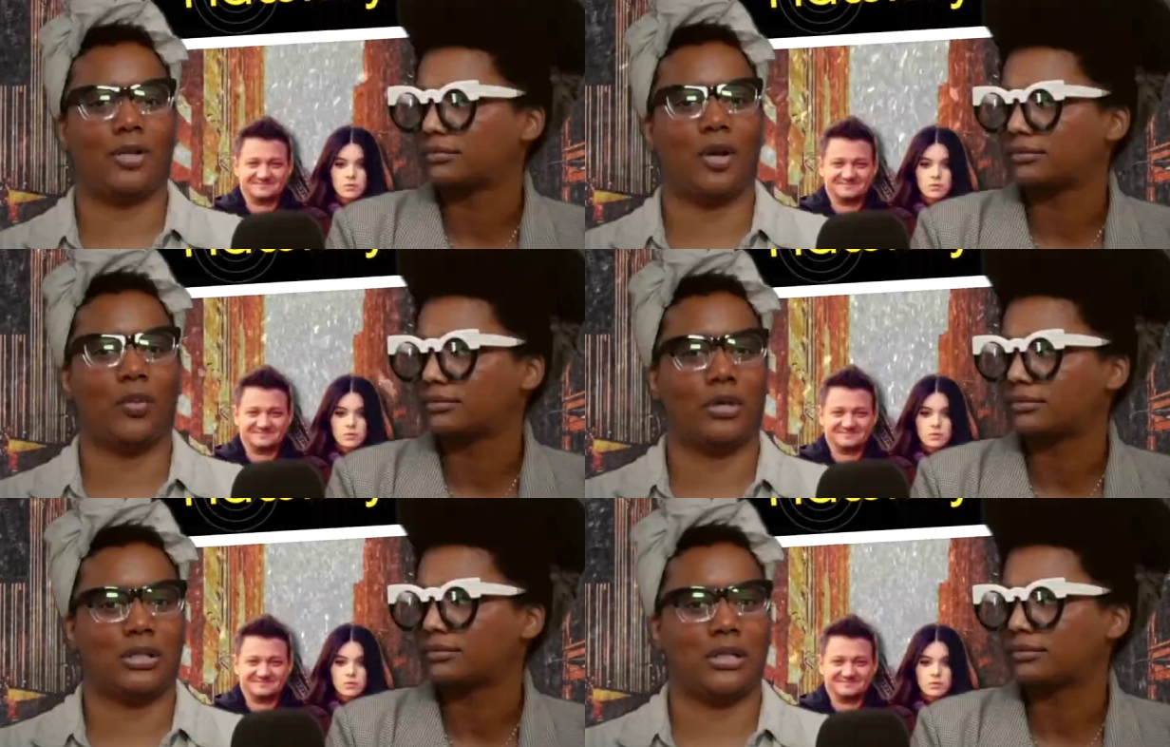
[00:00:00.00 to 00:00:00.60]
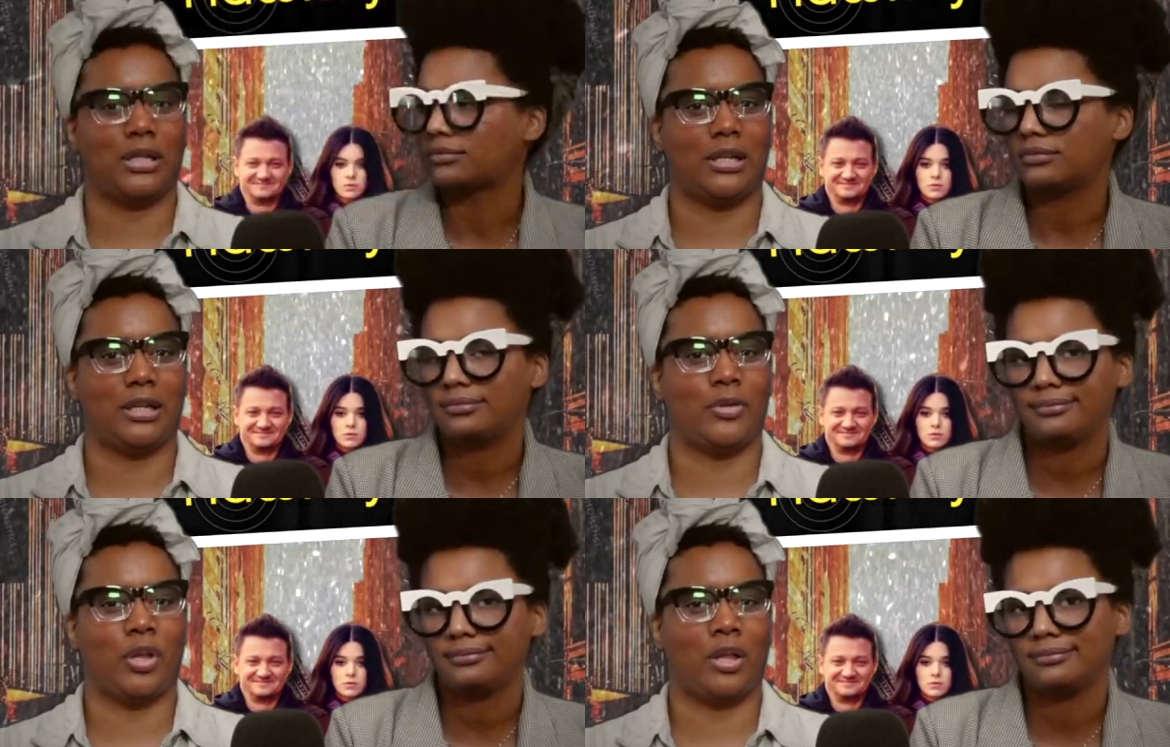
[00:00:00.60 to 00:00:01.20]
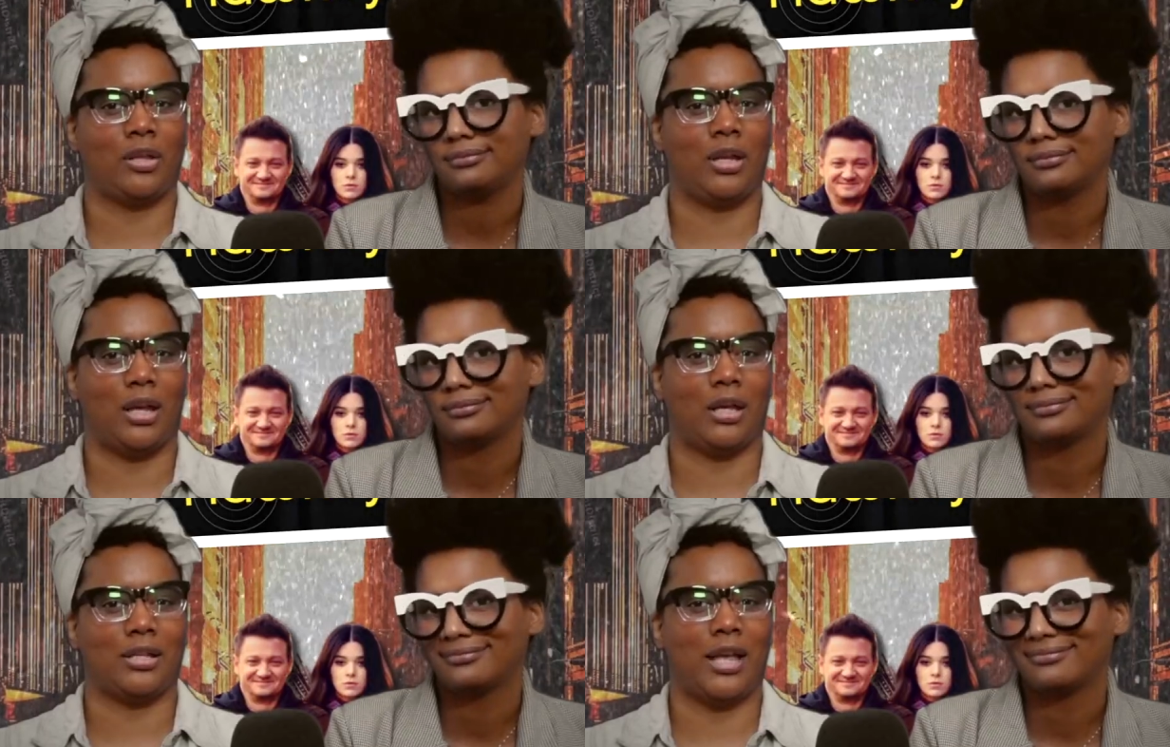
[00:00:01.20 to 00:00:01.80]
Speaker 1: know, we'll see.
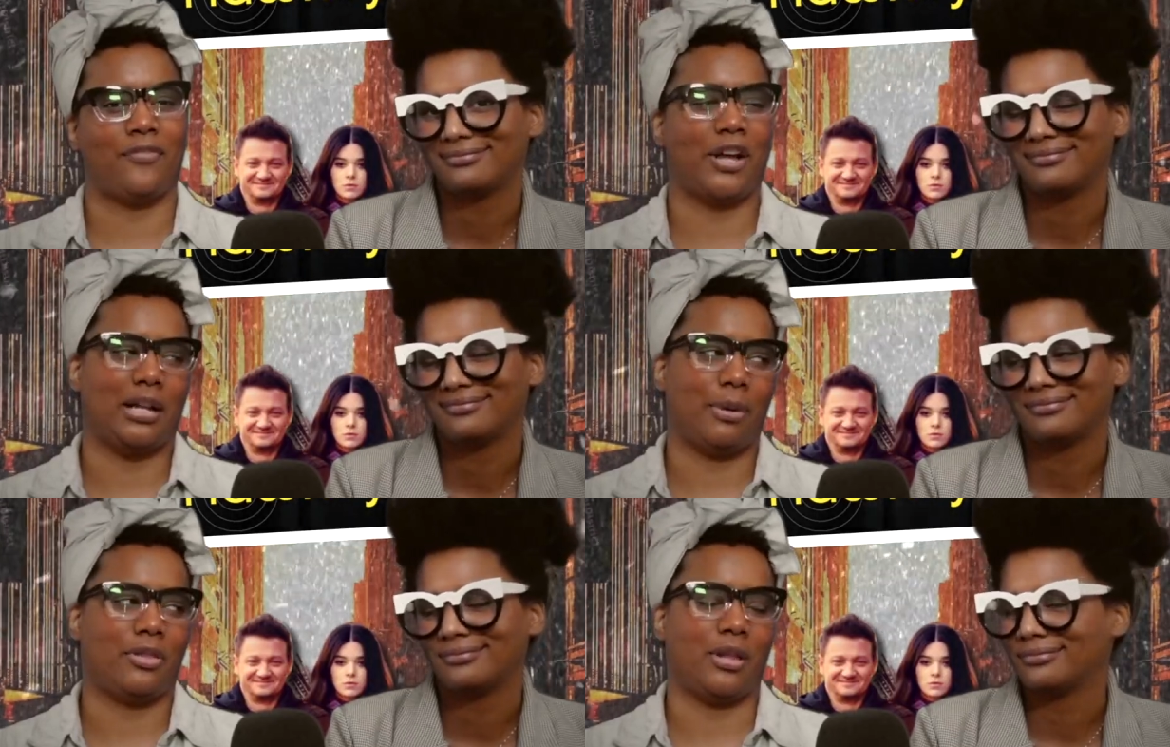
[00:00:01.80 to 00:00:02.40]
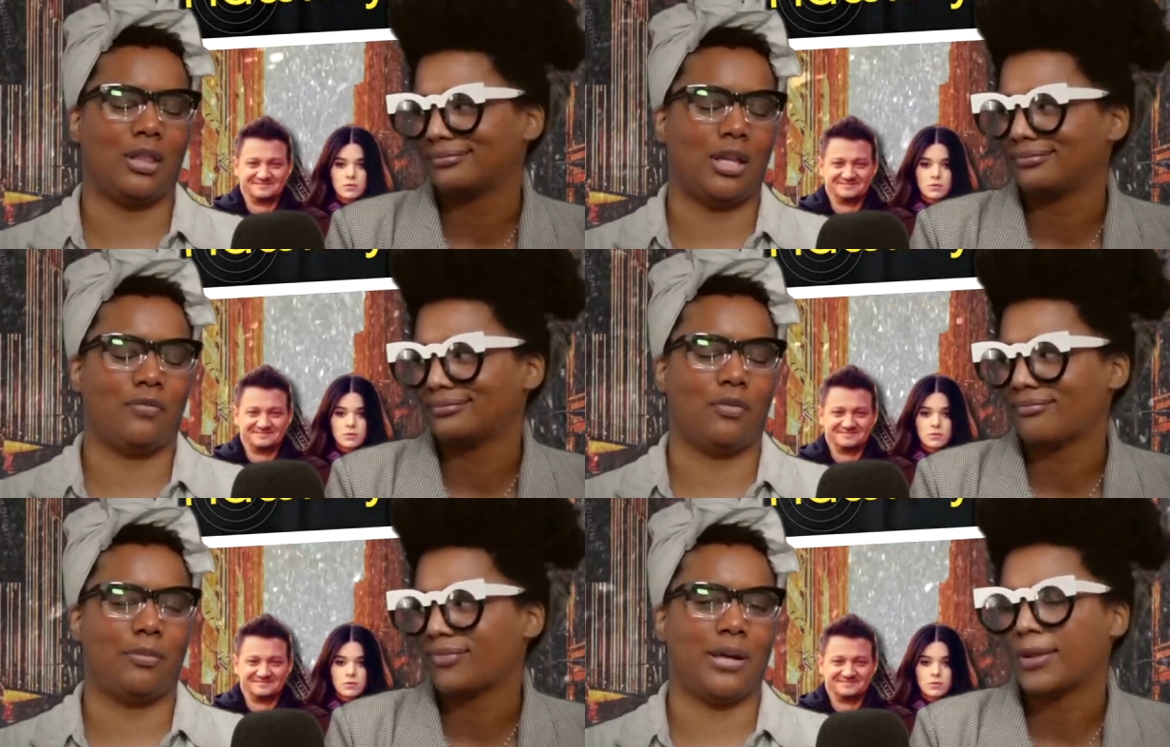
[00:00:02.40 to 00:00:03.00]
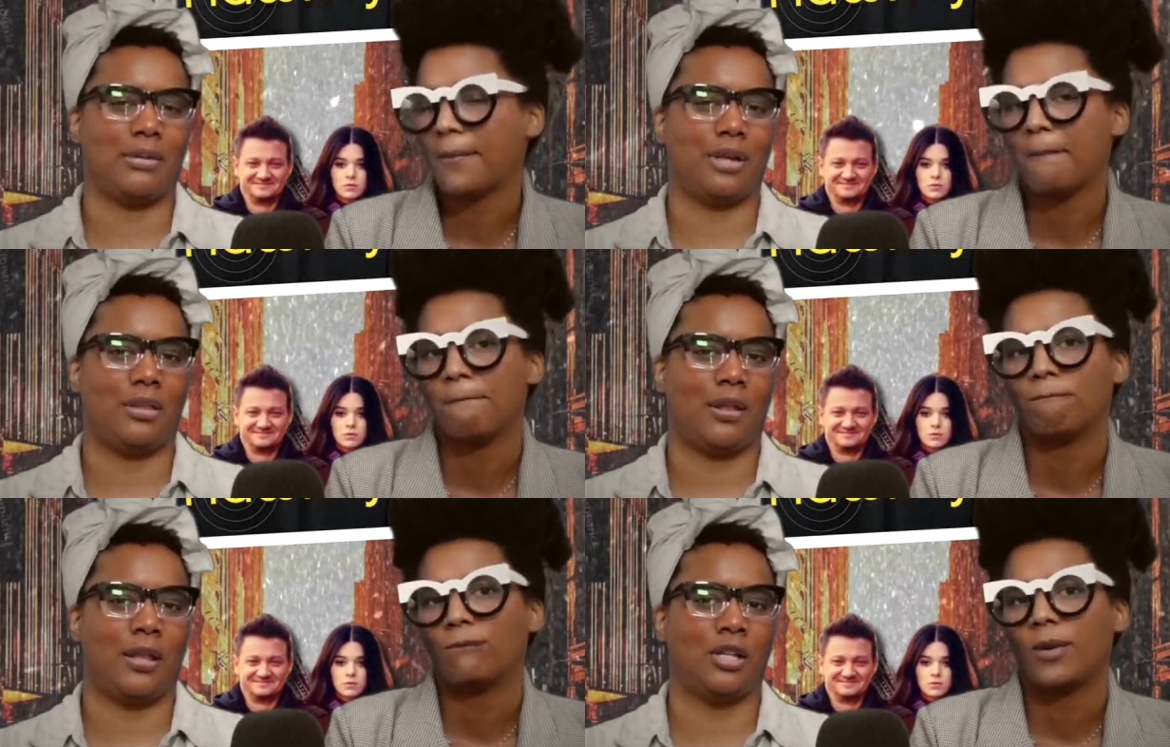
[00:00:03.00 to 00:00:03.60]
Yeah, I forgot about that. Thank you for reminding me
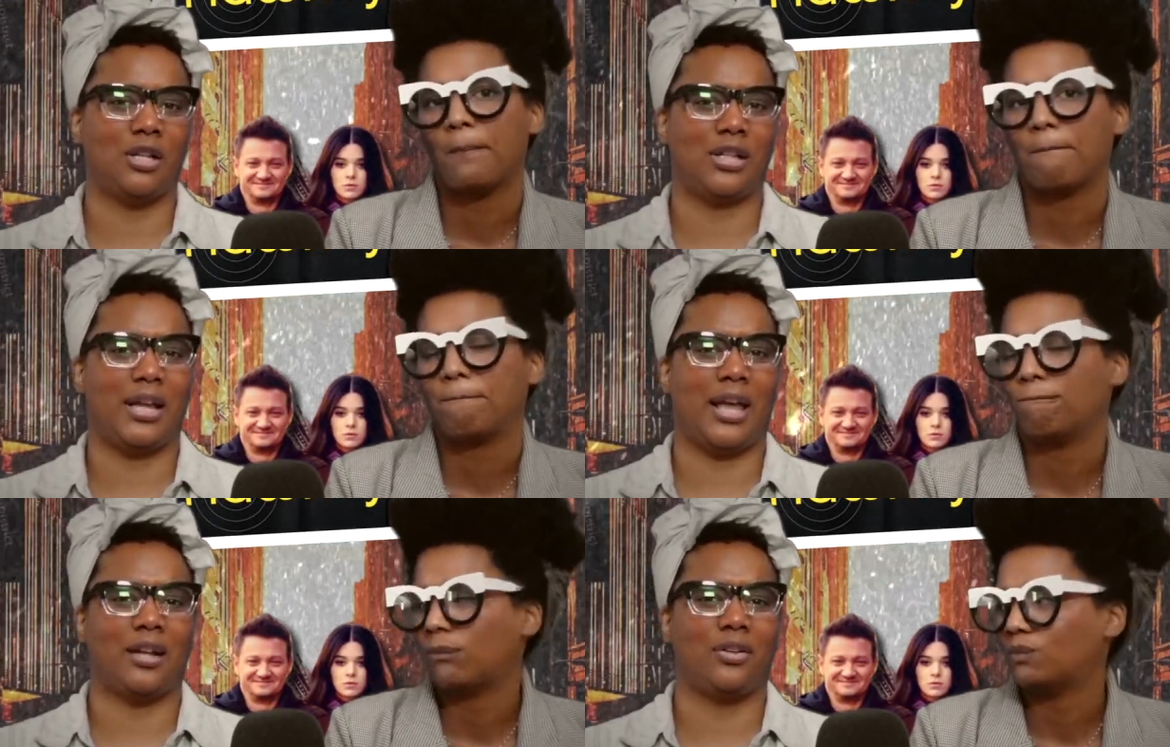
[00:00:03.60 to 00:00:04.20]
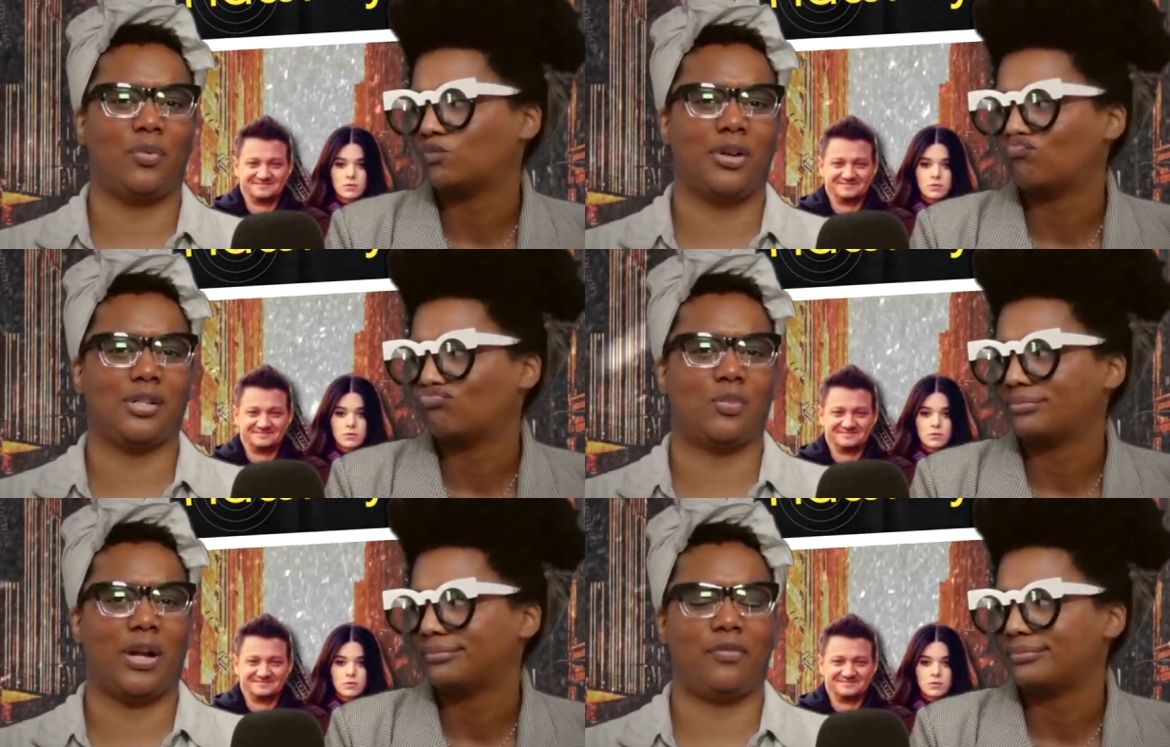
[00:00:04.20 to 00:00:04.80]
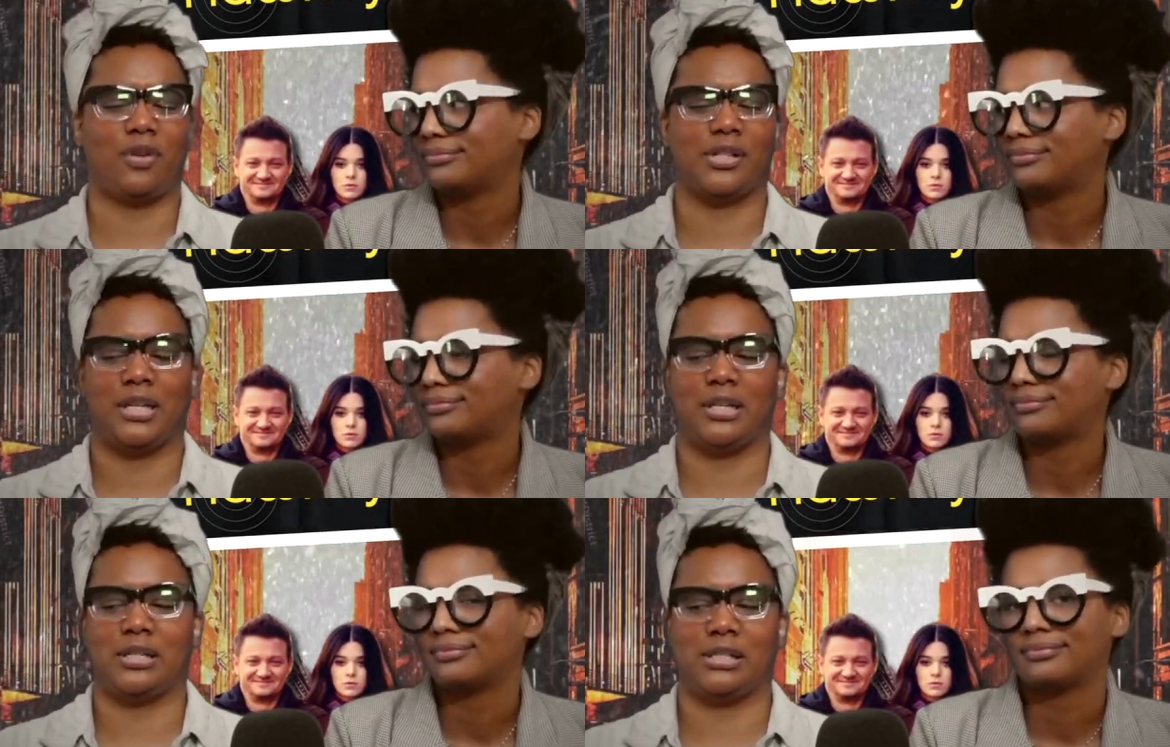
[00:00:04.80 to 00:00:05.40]
of that. It looked like, I don't know where his wife was.
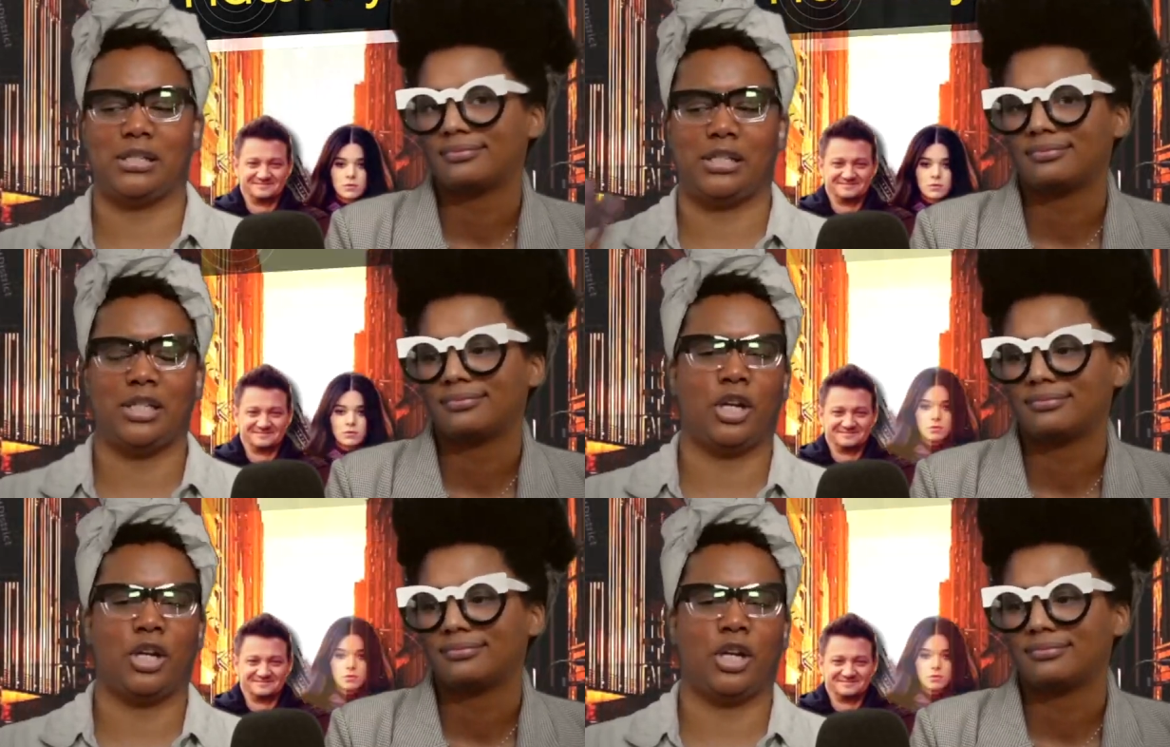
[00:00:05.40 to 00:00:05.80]
I didn't see